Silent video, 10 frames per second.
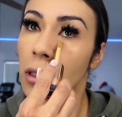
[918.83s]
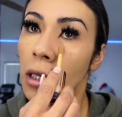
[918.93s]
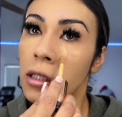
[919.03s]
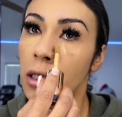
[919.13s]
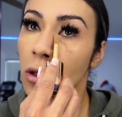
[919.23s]

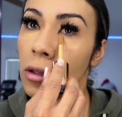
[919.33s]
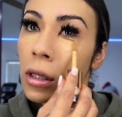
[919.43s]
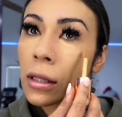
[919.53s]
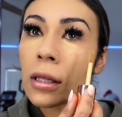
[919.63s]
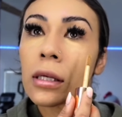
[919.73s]
Casi no
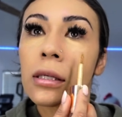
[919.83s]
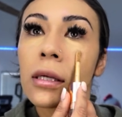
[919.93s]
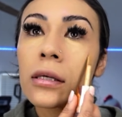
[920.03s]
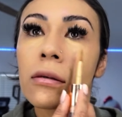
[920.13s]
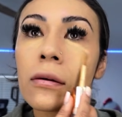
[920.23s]
tiene
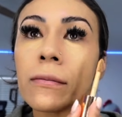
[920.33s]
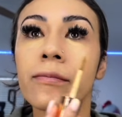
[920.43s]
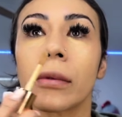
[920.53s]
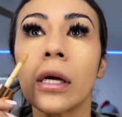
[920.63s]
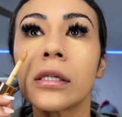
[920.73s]
este, so
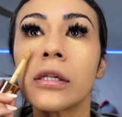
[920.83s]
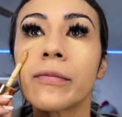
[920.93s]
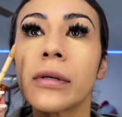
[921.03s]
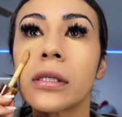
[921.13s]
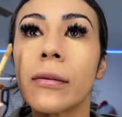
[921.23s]
I just
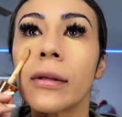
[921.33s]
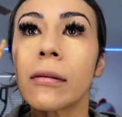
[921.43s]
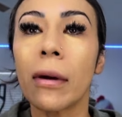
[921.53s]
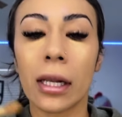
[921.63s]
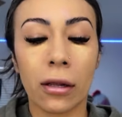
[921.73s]
put some
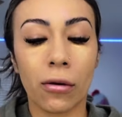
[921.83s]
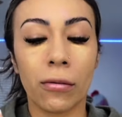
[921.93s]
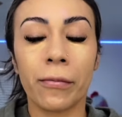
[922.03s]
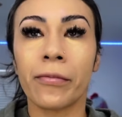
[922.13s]
in my little